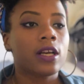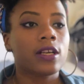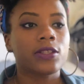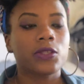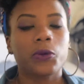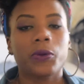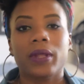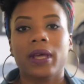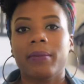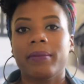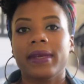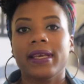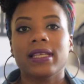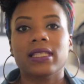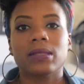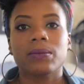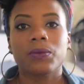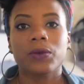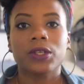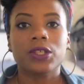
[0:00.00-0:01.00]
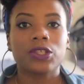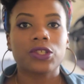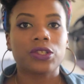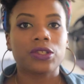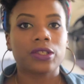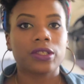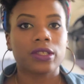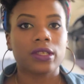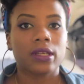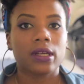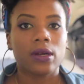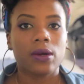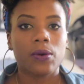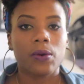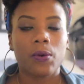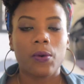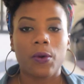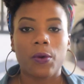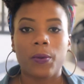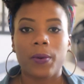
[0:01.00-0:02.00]
So that means moisture
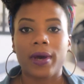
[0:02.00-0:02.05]
or